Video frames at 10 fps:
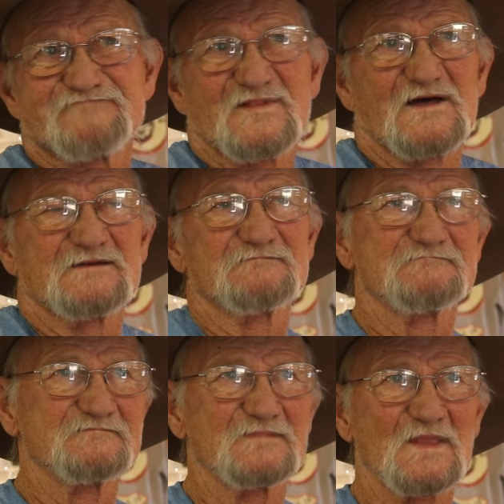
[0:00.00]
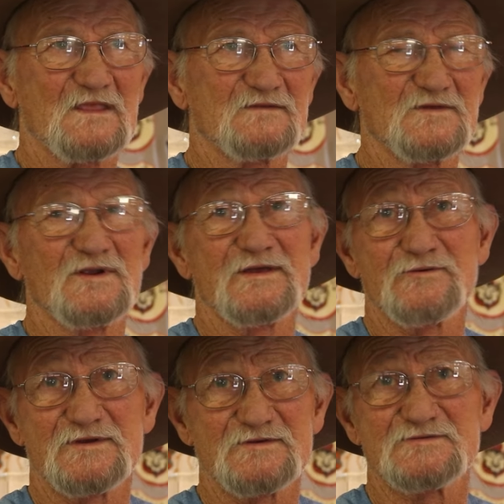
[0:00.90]
like the
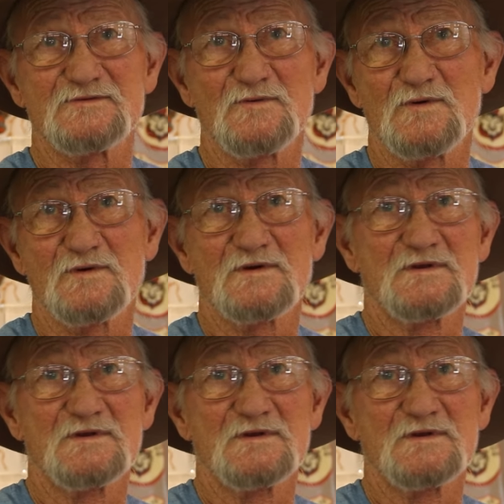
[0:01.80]
later years of the war.